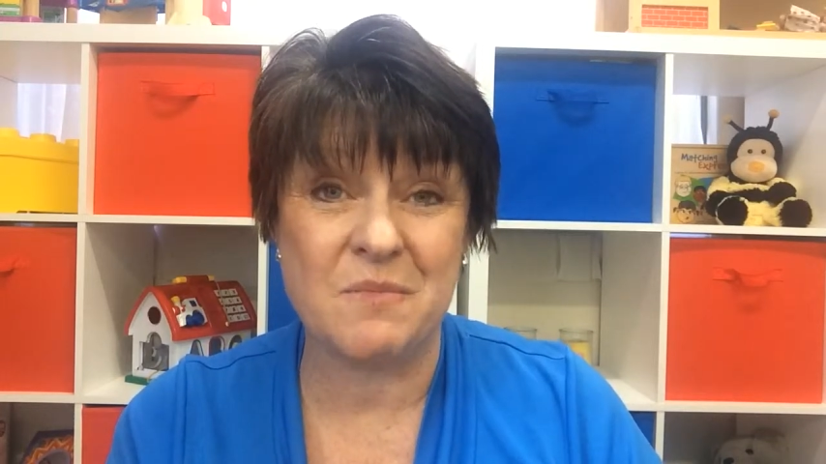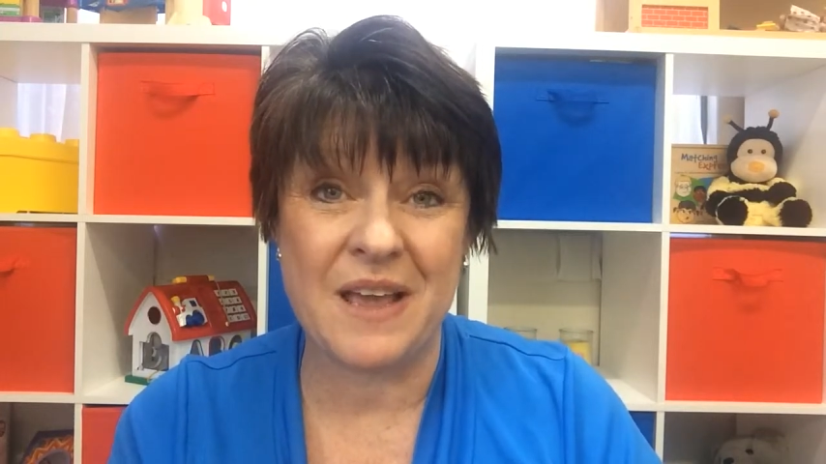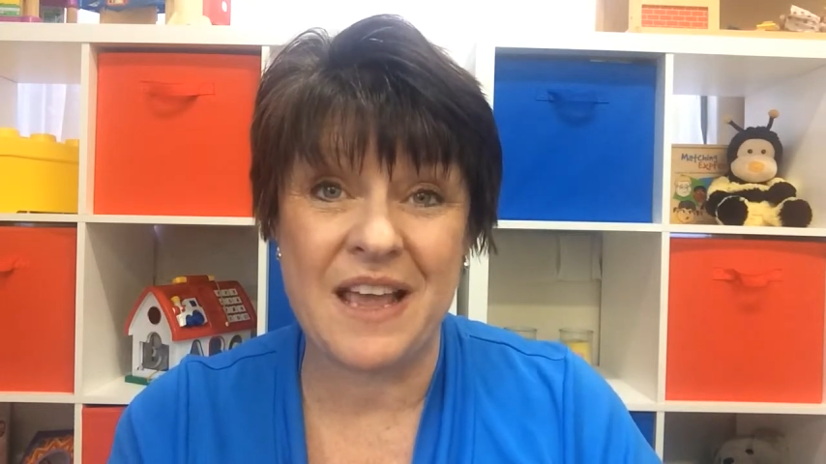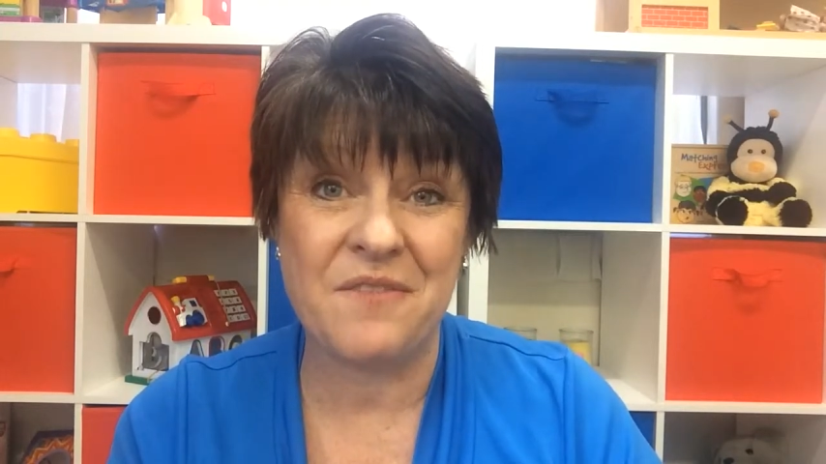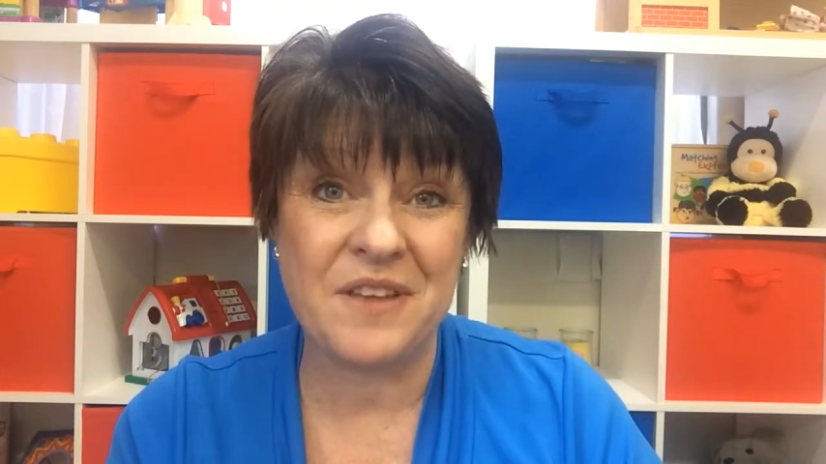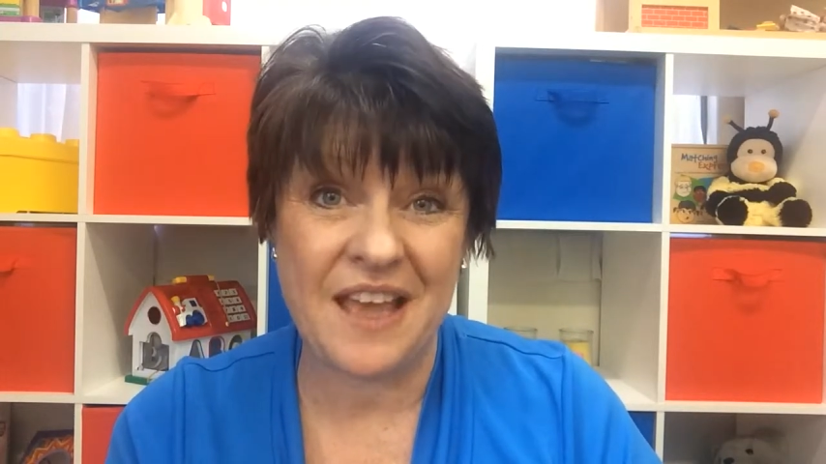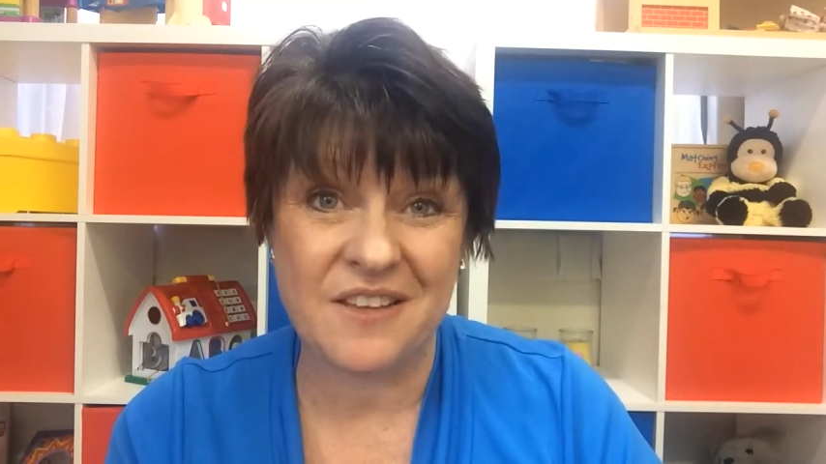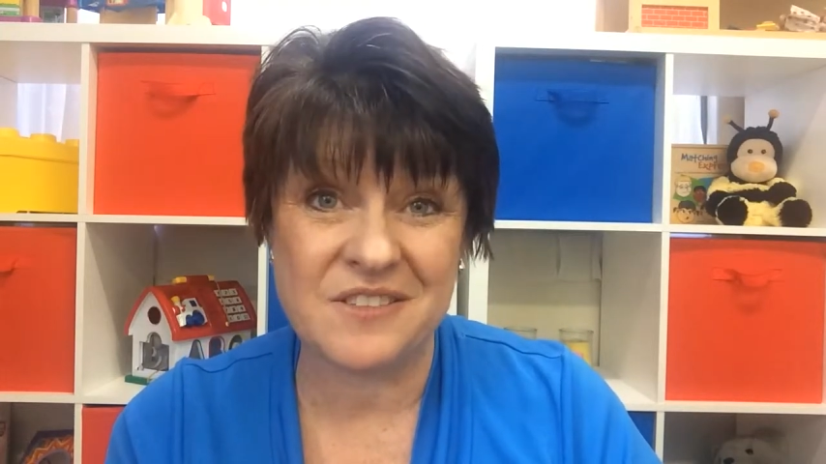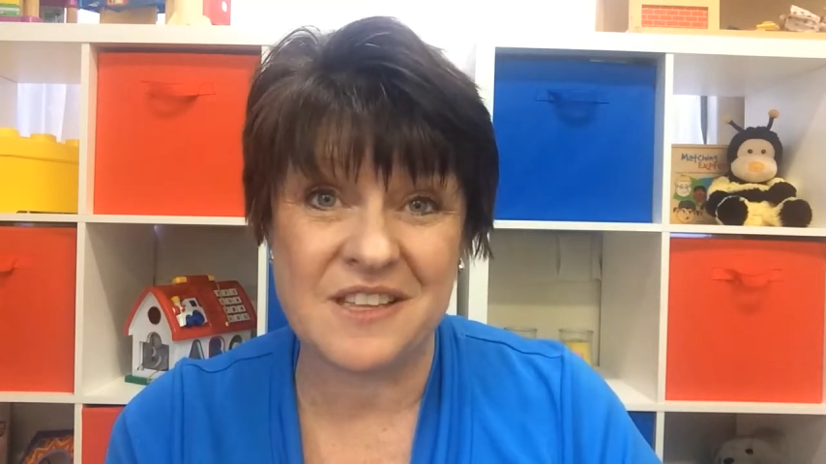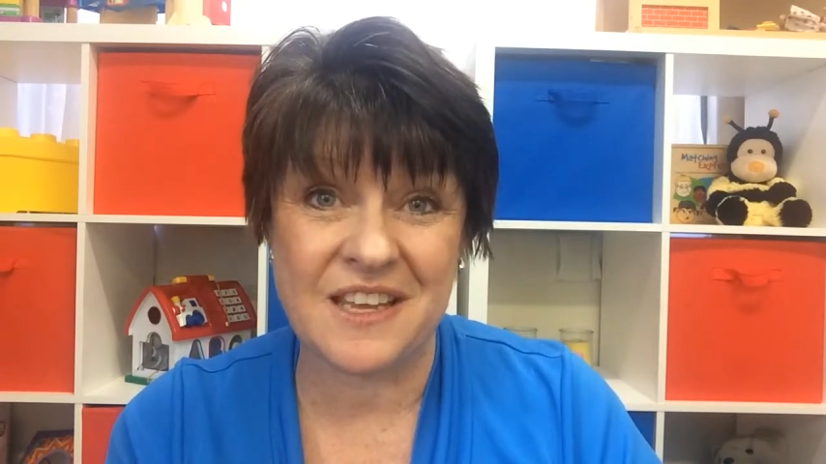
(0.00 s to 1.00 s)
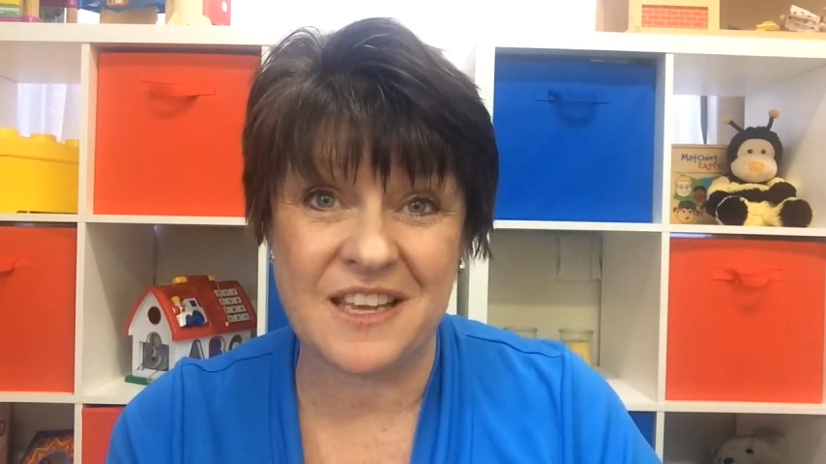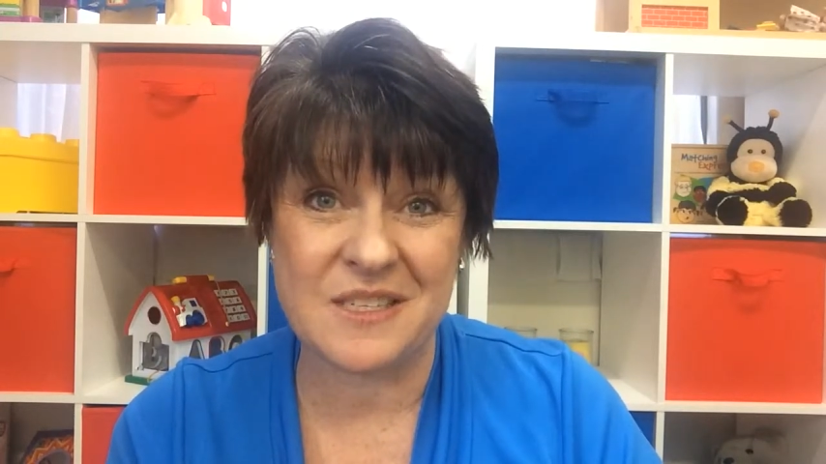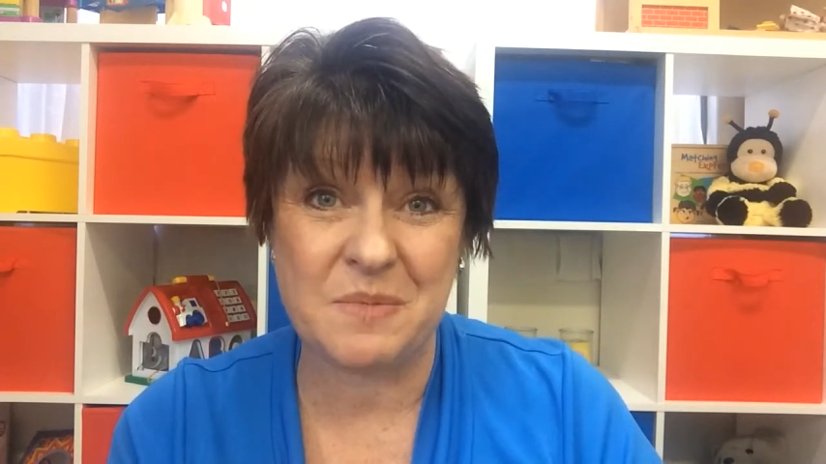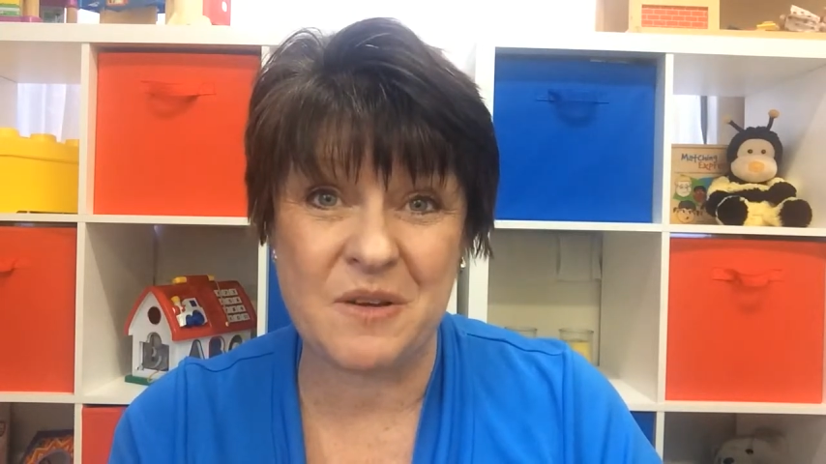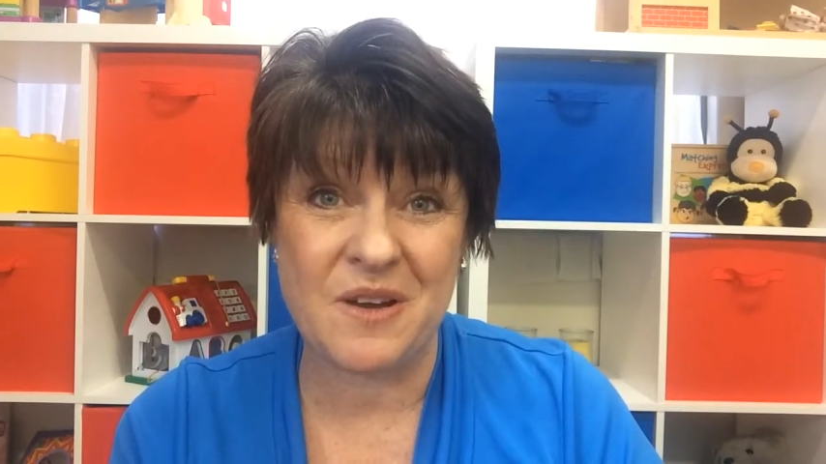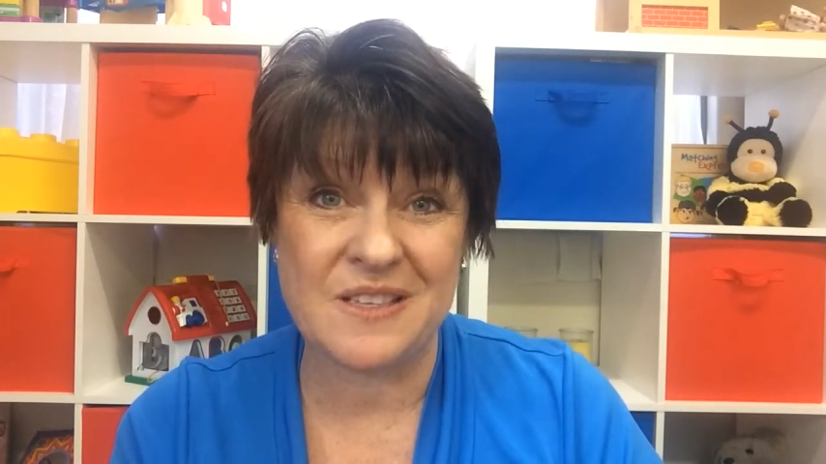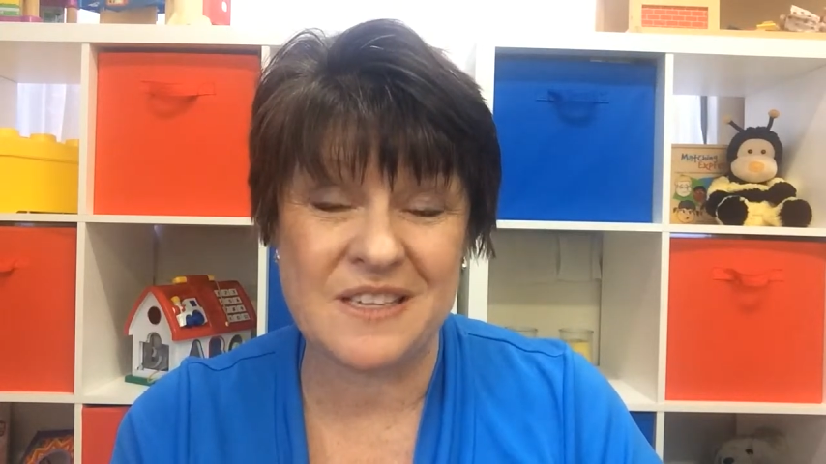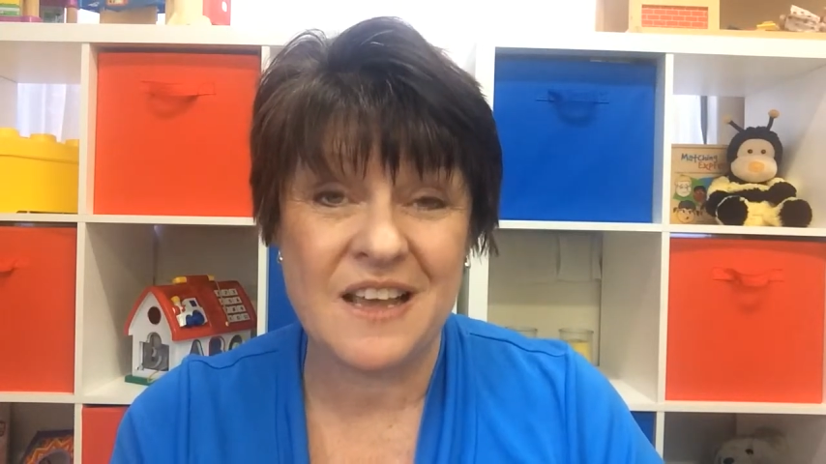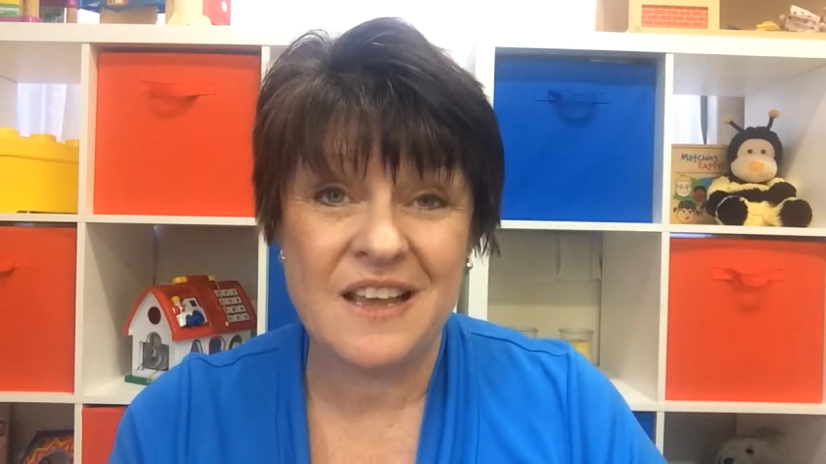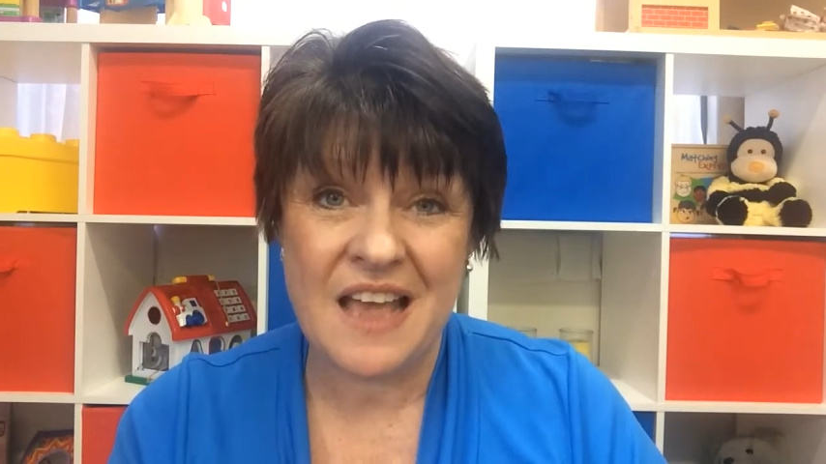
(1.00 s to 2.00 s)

You may have counselling experience,